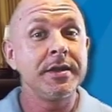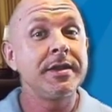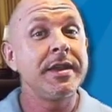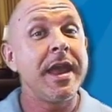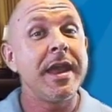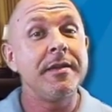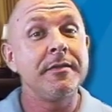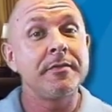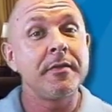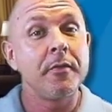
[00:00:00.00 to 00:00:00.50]

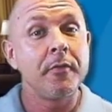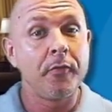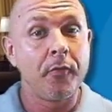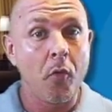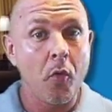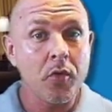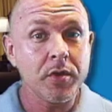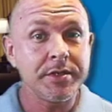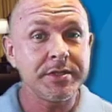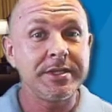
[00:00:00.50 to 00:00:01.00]
gave
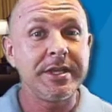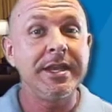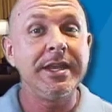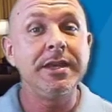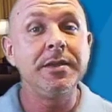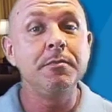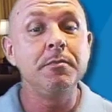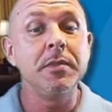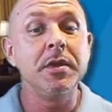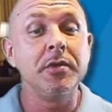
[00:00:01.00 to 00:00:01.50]
$14
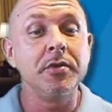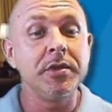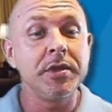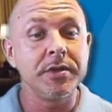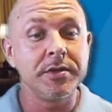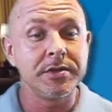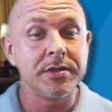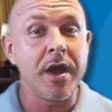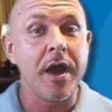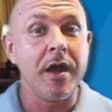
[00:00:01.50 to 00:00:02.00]

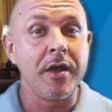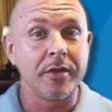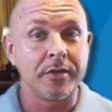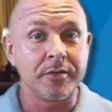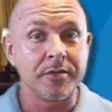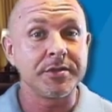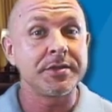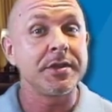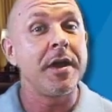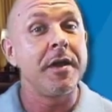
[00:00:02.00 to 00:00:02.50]
million
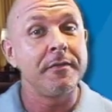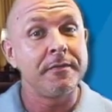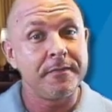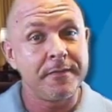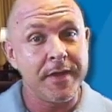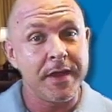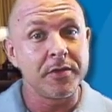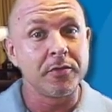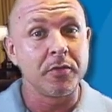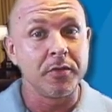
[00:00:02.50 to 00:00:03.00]
of
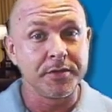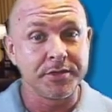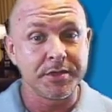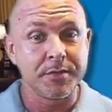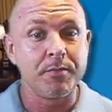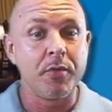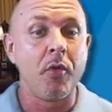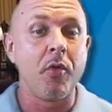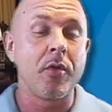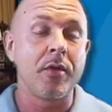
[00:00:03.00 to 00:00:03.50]
federal
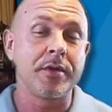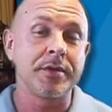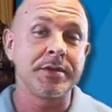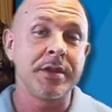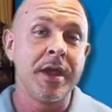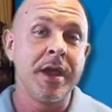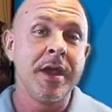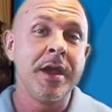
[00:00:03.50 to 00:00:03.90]
support